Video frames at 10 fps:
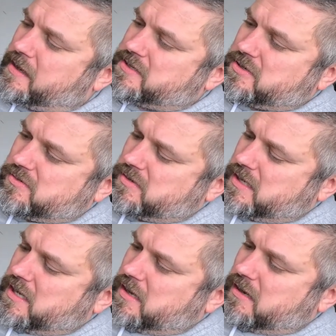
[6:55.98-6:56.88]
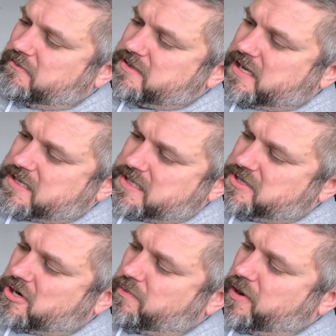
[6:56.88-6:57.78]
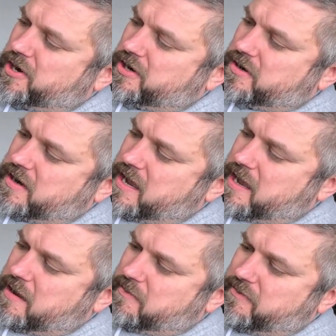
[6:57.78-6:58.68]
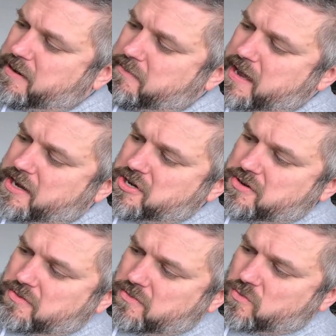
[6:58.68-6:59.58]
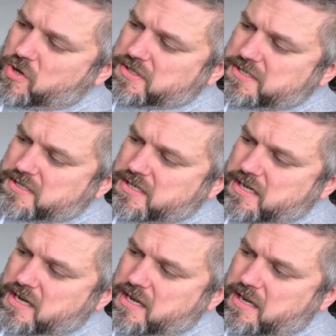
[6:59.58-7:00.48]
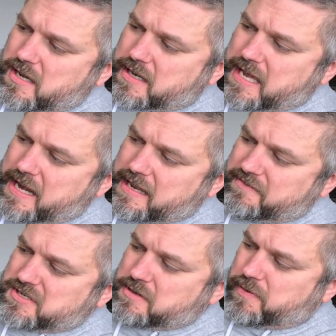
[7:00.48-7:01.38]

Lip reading: So obviously that's the chart plotter. If I hit menu once, it kind of gives you